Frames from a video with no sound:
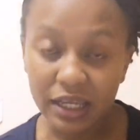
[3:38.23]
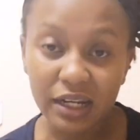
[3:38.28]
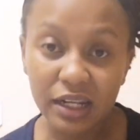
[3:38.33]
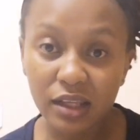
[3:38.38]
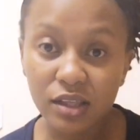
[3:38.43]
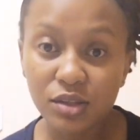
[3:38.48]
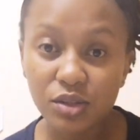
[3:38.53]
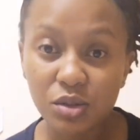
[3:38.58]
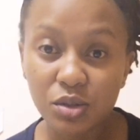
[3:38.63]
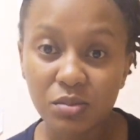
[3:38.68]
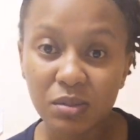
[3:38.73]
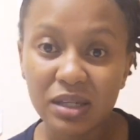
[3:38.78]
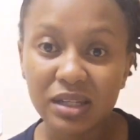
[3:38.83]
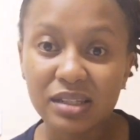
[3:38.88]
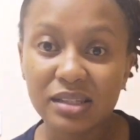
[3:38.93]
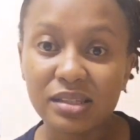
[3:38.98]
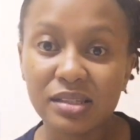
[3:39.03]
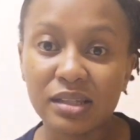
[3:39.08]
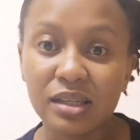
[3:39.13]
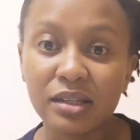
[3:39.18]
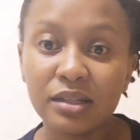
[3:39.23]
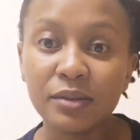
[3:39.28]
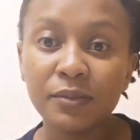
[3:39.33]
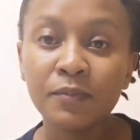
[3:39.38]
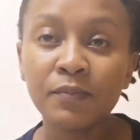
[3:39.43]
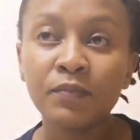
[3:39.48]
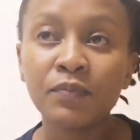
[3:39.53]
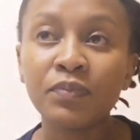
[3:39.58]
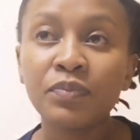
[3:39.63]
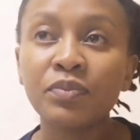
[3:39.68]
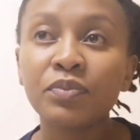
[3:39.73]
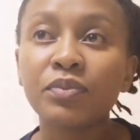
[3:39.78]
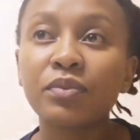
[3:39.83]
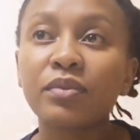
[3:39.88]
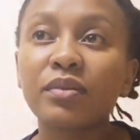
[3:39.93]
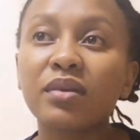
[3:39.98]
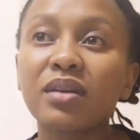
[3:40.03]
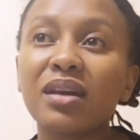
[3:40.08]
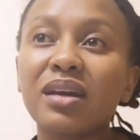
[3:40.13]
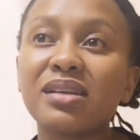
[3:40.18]
getting into medicine,
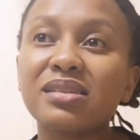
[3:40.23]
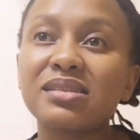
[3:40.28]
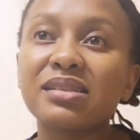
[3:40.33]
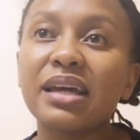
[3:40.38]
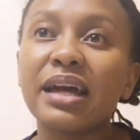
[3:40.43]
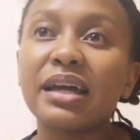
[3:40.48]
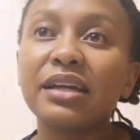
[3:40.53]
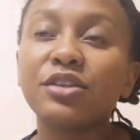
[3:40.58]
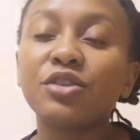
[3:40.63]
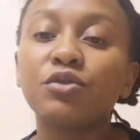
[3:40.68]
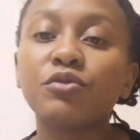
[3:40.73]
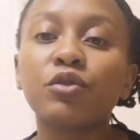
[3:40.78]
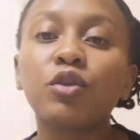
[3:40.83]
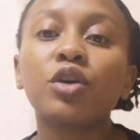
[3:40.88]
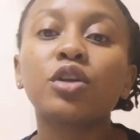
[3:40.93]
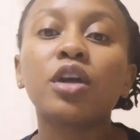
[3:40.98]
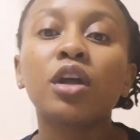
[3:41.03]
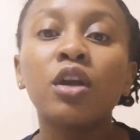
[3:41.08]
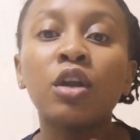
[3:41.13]
is that you've got